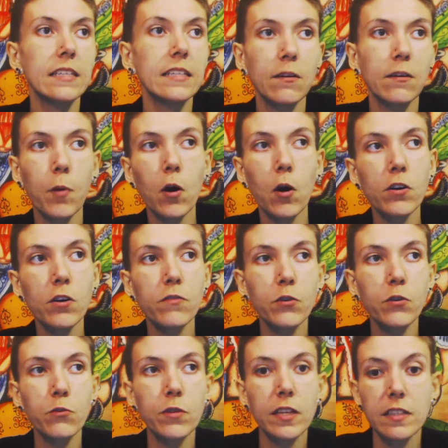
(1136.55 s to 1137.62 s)
it's like a part
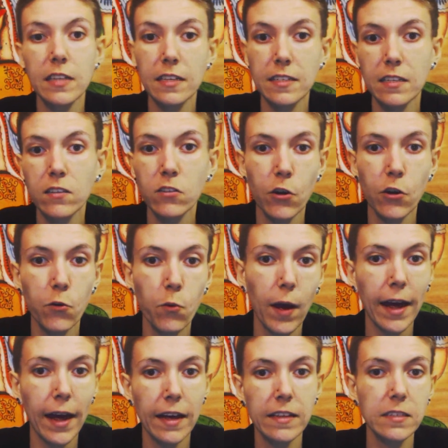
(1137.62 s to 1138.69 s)
of you that doesn't
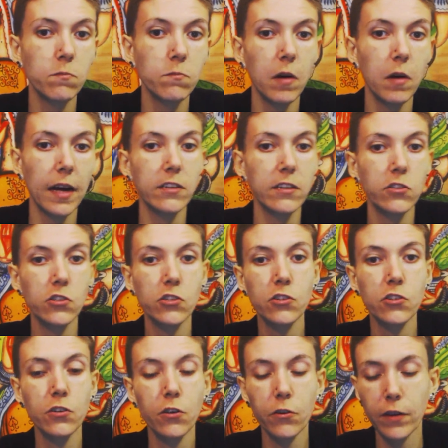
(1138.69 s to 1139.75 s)
know as
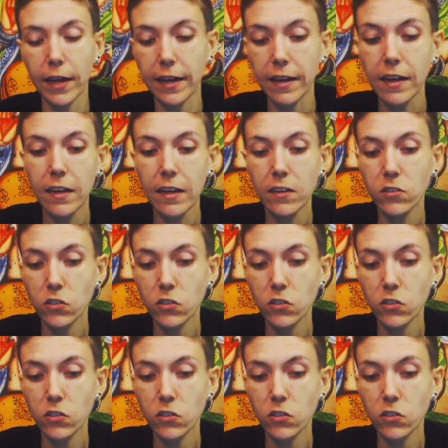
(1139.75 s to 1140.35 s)
much, okay?